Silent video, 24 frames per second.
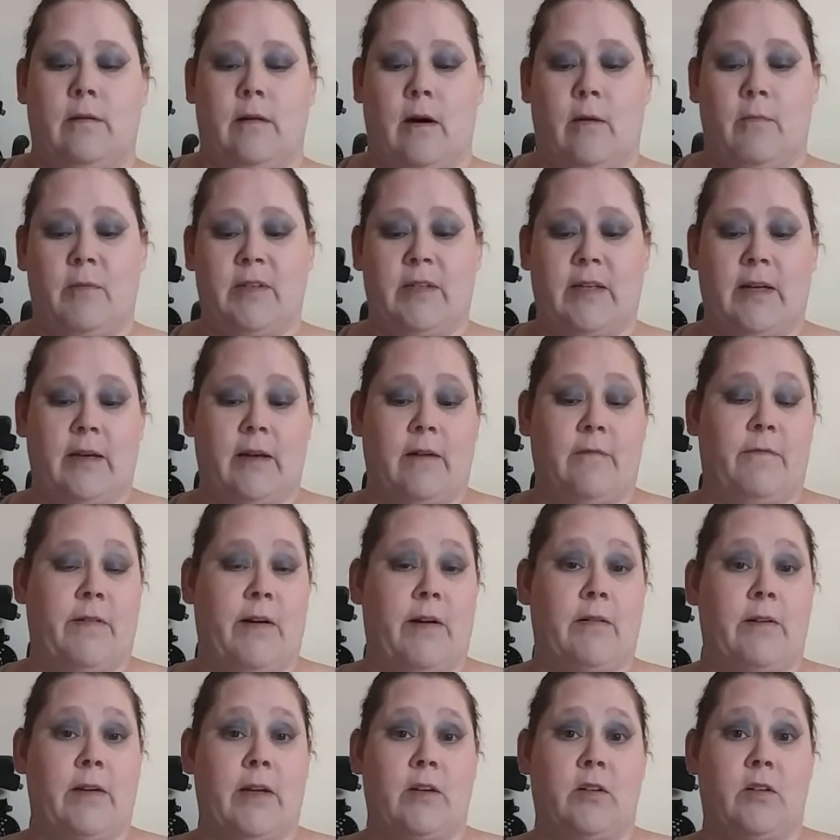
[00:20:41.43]
almost like a
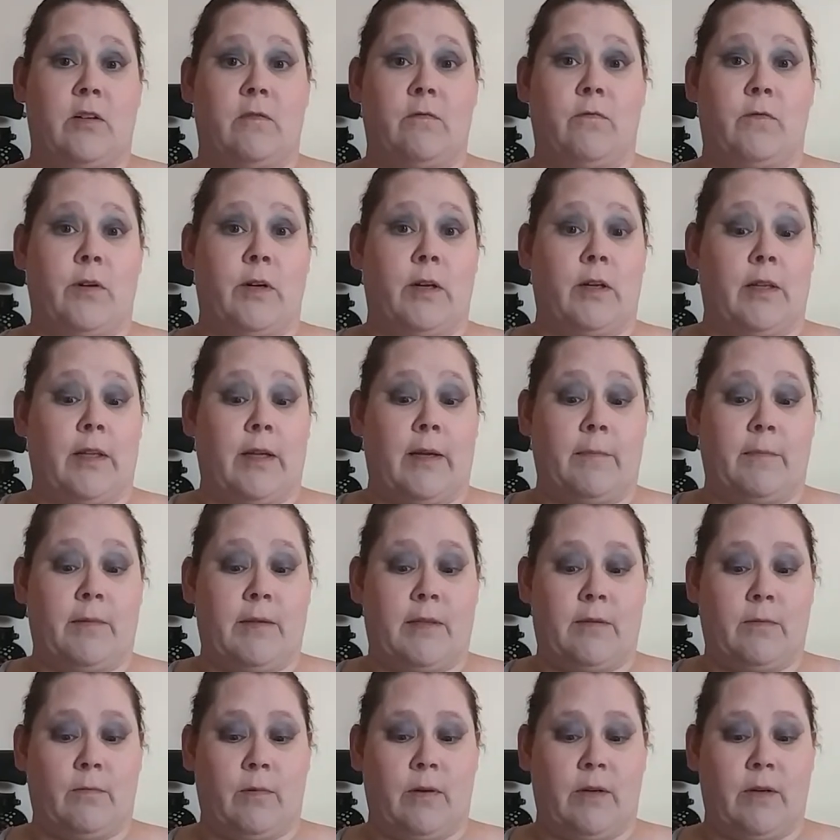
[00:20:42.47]
foundation for your
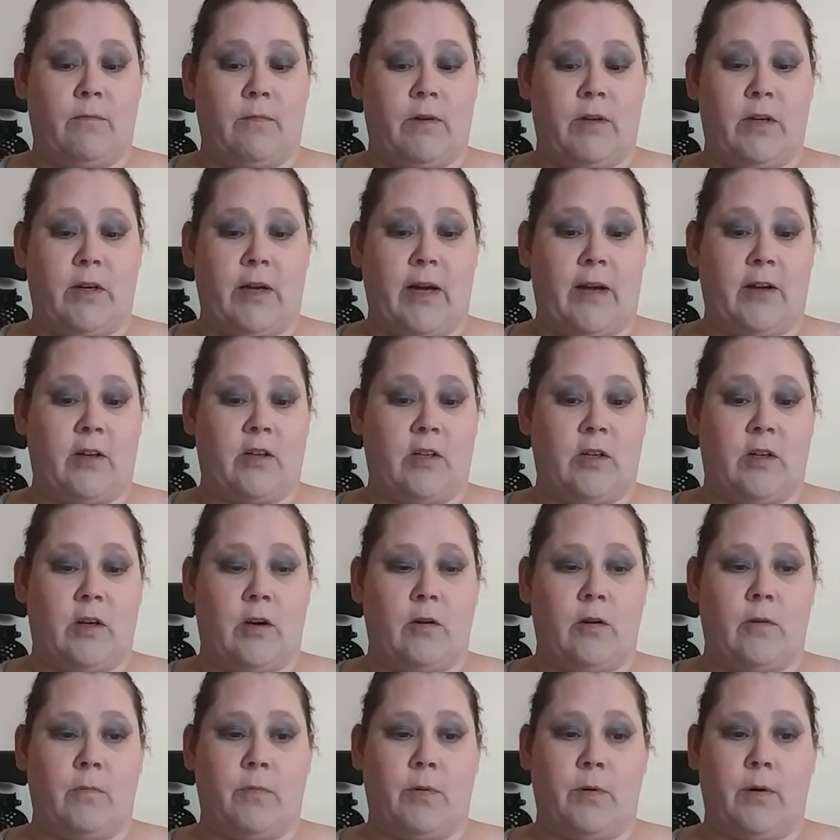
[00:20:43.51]
lips when, when you actually
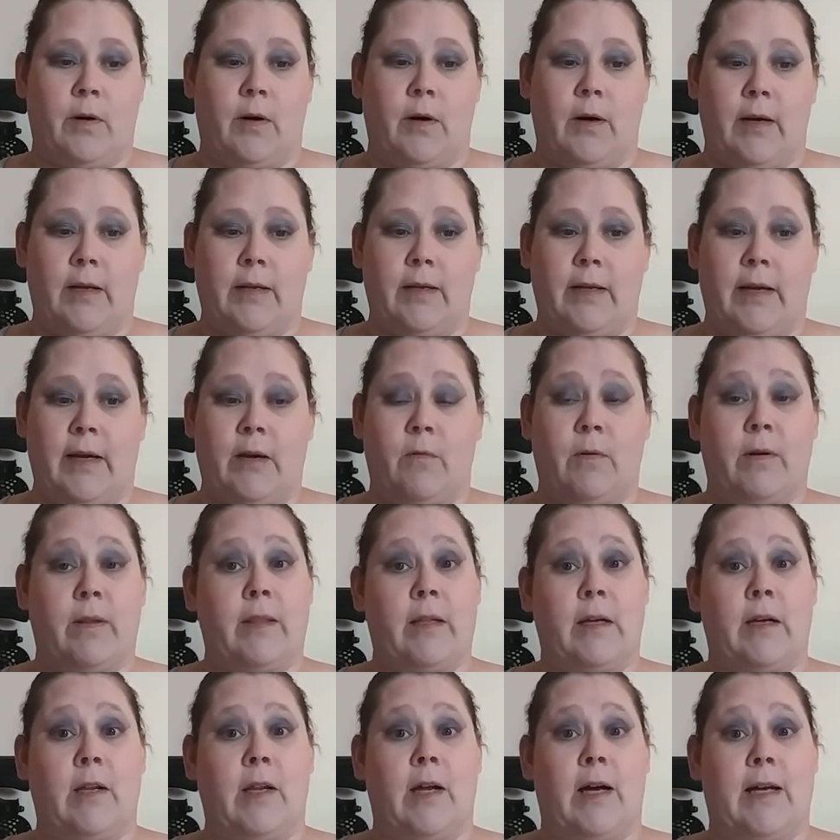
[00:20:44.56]
go to put on like one of
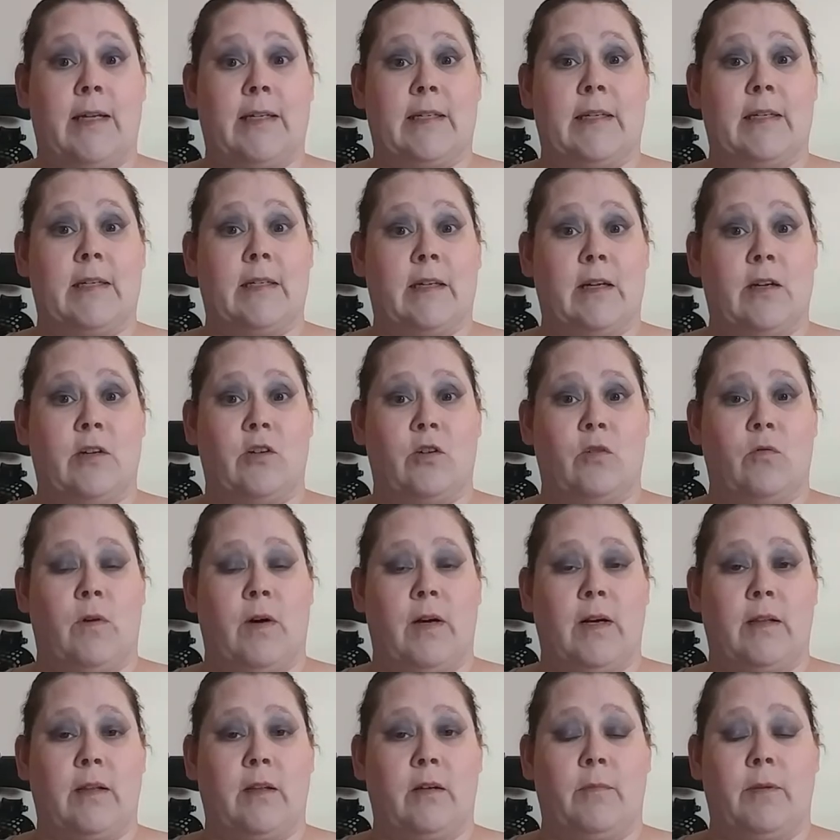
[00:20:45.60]
the glosses because you
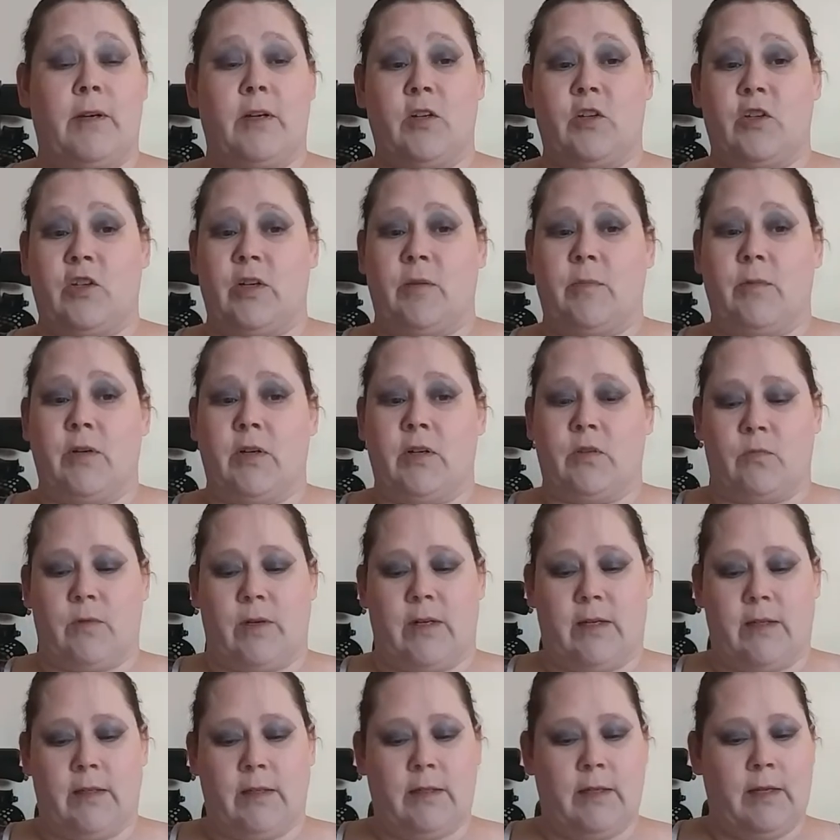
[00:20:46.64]
want a little bit of shimmer as
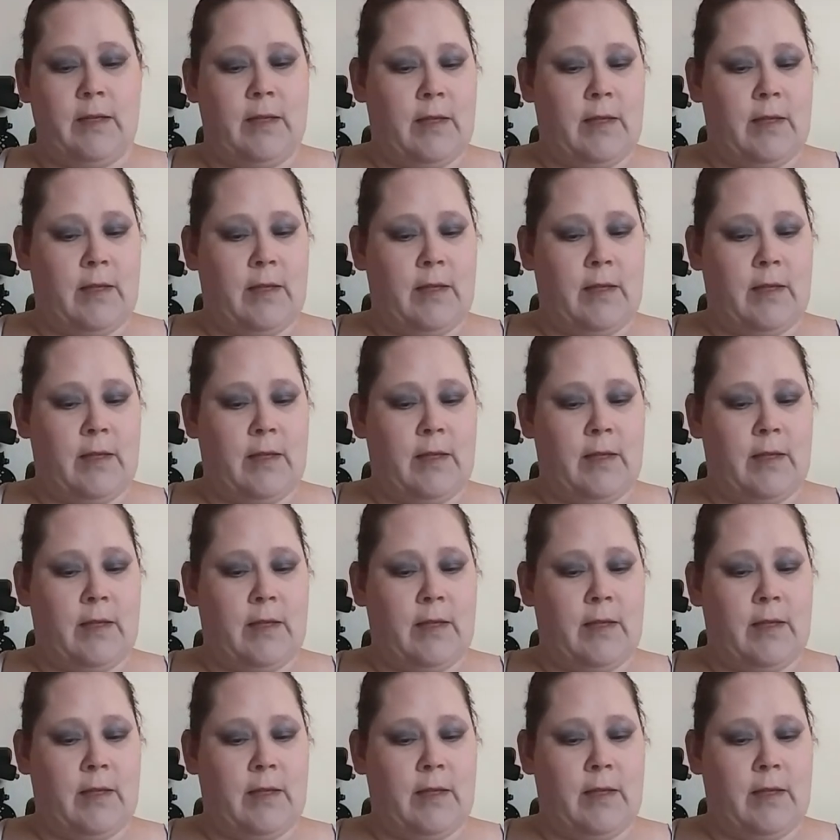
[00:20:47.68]
well.